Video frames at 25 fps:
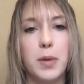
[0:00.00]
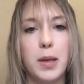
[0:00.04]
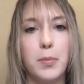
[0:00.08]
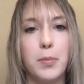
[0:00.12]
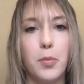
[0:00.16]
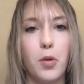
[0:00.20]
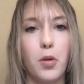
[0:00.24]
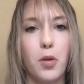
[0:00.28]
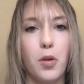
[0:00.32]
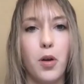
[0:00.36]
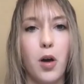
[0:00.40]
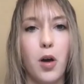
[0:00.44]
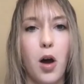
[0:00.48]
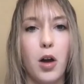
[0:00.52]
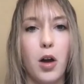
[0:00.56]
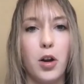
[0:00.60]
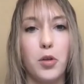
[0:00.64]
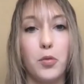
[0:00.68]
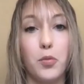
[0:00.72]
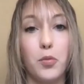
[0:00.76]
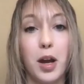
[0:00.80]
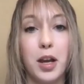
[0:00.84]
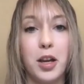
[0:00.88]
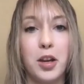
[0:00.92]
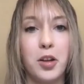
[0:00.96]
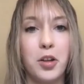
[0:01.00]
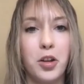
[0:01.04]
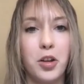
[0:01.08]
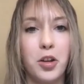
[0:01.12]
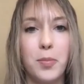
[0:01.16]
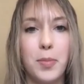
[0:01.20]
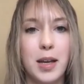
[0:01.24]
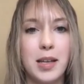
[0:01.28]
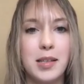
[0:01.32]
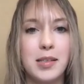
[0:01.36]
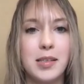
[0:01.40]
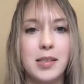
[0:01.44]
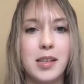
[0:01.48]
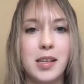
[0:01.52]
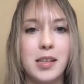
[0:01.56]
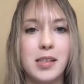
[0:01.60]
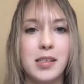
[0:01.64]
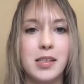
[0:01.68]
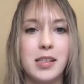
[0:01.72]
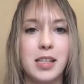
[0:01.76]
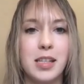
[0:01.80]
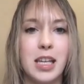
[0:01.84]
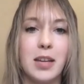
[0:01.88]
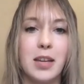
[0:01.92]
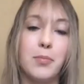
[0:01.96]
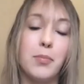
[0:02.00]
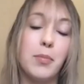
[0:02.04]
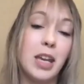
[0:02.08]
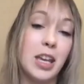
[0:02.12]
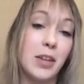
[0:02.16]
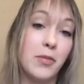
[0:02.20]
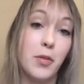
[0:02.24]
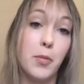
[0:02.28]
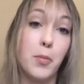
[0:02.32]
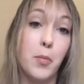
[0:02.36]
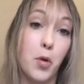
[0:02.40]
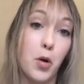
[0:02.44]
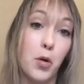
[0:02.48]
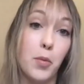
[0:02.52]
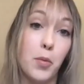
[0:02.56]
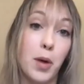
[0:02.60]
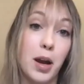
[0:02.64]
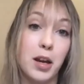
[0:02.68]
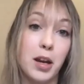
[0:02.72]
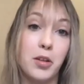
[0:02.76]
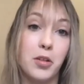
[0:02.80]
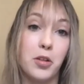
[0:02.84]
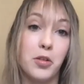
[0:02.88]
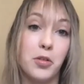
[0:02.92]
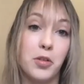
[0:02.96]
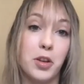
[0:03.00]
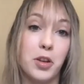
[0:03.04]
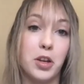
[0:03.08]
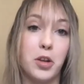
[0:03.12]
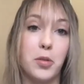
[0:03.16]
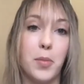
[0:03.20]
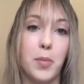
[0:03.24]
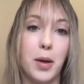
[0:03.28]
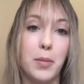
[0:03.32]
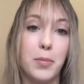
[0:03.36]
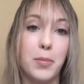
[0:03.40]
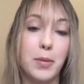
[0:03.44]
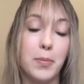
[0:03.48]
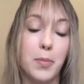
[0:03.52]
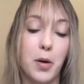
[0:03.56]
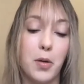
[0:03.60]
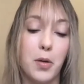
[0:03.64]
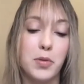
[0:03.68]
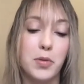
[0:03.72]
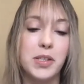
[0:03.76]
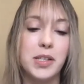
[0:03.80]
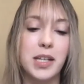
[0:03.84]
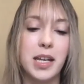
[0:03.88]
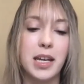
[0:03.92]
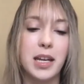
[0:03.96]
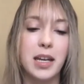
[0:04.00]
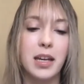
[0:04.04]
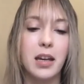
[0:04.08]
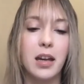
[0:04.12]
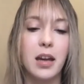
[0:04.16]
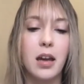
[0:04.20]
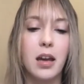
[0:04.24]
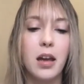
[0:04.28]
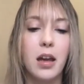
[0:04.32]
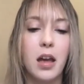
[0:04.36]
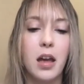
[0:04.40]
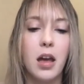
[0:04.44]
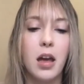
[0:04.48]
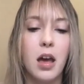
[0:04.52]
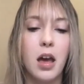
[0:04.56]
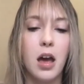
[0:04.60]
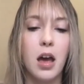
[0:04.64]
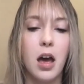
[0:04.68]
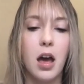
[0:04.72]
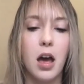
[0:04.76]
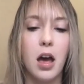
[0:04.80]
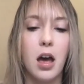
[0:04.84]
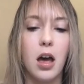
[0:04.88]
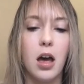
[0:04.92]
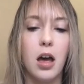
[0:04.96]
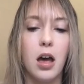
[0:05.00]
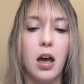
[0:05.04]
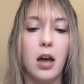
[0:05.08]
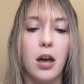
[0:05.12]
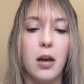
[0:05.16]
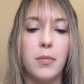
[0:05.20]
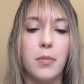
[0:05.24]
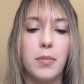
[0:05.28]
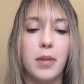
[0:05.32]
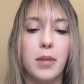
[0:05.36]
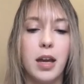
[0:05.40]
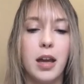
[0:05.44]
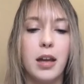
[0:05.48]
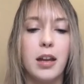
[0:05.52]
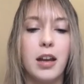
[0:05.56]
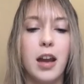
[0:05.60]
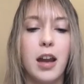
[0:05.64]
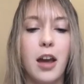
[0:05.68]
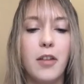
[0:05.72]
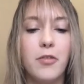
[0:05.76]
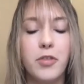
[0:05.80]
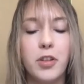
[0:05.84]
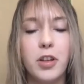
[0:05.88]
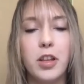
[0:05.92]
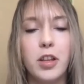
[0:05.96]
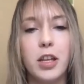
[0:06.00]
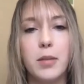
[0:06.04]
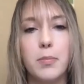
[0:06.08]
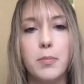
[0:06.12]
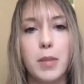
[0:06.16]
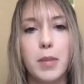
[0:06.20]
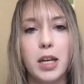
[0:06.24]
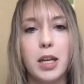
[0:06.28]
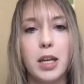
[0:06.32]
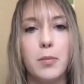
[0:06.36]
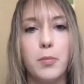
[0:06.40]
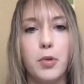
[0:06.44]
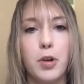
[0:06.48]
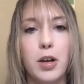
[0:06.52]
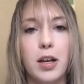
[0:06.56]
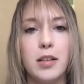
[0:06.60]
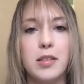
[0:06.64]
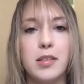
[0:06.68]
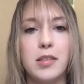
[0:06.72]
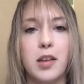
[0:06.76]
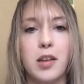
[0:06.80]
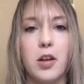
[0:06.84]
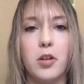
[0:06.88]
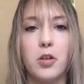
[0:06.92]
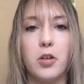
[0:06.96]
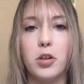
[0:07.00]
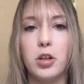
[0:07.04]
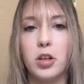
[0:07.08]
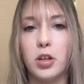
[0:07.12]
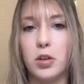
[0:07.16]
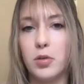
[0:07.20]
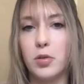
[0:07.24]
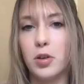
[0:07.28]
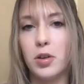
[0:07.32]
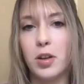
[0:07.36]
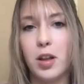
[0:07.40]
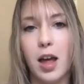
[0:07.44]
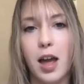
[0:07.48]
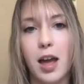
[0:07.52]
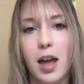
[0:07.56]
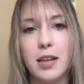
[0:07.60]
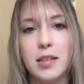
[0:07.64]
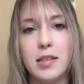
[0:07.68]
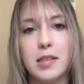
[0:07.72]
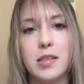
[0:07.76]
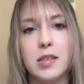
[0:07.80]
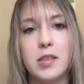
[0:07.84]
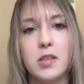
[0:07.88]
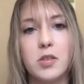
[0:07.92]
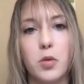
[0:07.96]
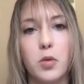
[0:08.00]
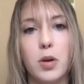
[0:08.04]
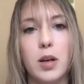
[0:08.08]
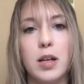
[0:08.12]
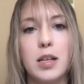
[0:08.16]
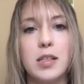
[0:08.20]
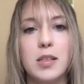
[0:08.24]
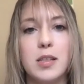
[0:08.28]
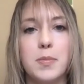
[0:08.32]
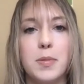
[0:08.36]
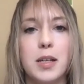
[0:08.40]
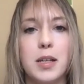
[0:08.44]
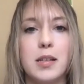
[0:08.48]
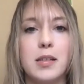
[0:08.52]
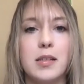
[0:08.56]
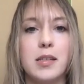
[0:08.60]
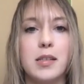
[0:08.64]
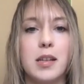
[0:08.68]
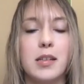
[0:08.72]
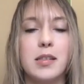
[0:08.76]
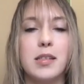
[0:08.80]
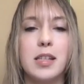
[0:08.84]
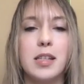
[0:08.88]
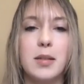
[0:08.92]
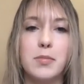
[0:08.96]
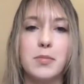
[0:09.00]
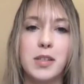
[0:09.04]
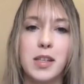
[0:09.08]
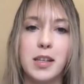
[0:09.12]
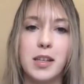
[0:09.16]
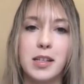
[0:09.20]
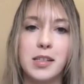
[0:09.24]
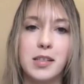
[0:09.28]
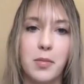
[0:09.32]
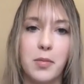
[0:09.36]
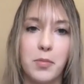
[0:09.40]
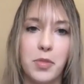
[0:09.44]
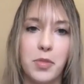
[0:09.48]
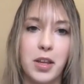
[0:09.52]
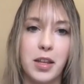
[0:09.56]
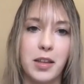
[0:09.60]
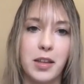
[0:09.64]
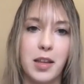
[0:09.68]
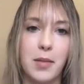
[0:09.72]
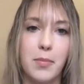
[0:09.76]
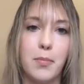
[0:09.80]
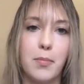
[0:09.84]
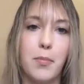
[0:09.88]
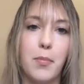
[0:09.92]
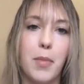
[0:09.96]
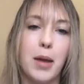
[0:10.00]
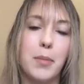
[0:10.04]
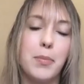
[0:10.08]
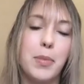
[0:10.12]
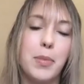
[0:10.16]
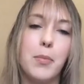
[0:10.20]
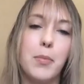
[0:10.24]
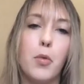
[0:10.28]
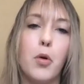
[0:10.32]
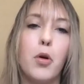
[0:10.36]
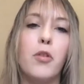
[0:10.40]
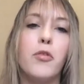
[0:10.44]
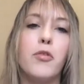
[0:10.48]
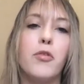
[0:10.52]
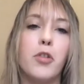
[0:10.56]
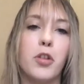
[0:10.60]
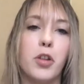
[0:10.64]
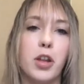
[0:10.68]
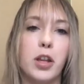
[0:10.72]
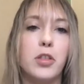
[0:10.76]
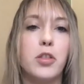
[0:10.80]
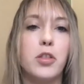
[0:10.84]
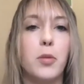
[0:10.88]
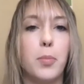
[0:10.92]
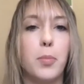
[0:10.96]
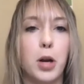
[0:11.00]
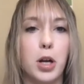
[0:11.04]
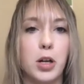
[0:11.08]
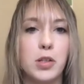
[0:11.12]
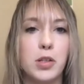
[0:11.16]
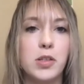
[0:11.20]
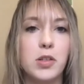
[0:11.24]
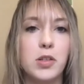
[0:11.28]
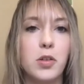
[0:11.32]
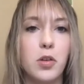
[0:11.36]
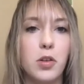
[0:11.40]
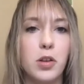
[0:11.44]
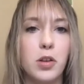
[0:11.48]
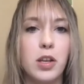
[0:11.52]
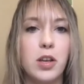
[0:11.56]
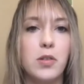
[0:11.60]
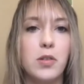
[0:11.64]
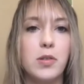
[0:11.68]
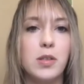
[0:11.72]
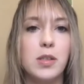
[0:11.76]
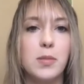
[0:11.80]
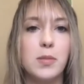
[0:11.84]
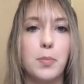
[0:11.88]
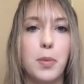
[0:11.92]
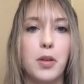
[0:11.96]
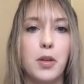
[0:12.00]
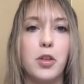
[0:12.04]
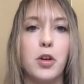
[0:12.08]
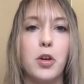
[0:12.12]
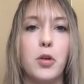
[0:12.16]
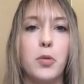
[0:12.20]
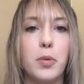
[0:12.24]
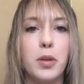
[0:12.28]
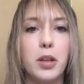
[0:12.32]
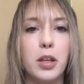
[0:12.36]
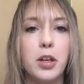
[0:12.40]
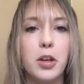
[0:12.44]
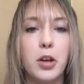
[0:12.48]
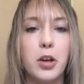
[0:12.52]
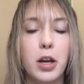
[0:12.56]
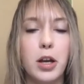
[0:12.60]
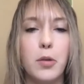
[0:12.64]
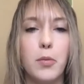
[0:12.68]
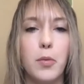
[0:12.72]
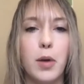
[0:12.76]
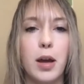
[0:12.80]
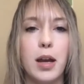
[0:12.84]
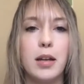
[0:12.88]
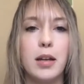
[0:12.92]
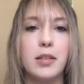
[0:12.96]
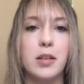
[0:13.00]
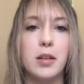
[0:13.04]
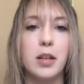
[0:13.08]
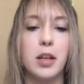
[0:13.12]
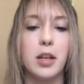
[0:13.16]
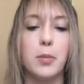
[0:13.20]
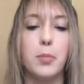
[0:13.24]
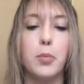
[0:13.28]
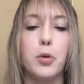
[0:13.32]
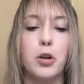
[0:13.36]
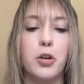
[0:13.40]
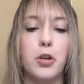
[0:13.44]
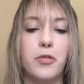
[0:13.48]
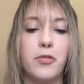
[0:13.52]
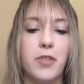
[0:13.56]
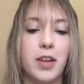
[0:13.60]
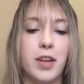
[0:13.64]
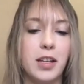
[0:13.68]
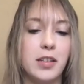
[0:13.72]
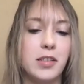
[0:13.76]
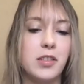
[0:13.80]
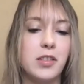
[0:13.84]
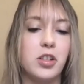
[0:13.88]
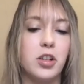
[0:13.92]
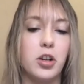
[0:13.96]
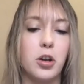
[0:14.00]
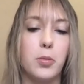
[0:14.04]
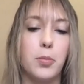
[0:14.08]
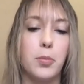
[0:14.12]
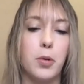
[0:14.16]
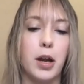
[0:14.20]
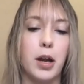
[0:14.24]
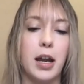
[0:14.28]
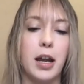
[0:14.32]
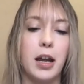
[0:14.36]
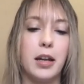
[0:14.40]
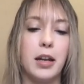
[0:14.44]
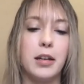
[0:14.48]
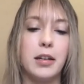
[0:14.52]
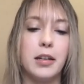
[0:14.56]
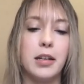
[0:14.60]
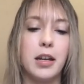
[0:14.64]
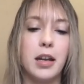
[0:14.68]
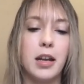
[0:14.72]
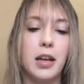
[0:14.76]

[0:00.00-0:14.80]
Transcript: people on a regular basis, even more regular than you might be posting. And I feel like many brands underutilize stories because it seems like something that might be more for like the personal use, but they're a really great way to like put a face to your brand